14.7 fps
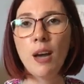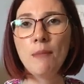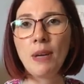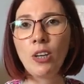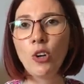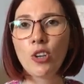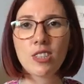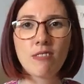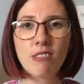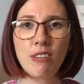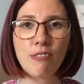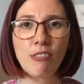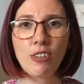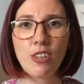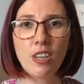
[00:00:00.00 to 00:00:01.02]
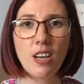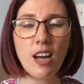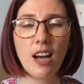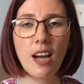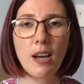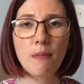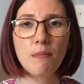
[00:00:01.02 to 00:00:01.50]
in lots of different
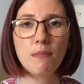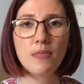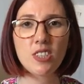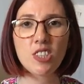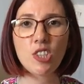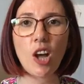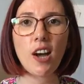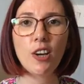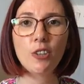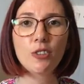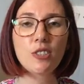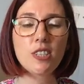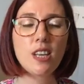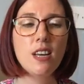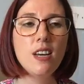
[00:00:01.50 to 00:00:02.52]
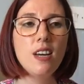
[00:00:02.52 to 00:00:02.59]
styles.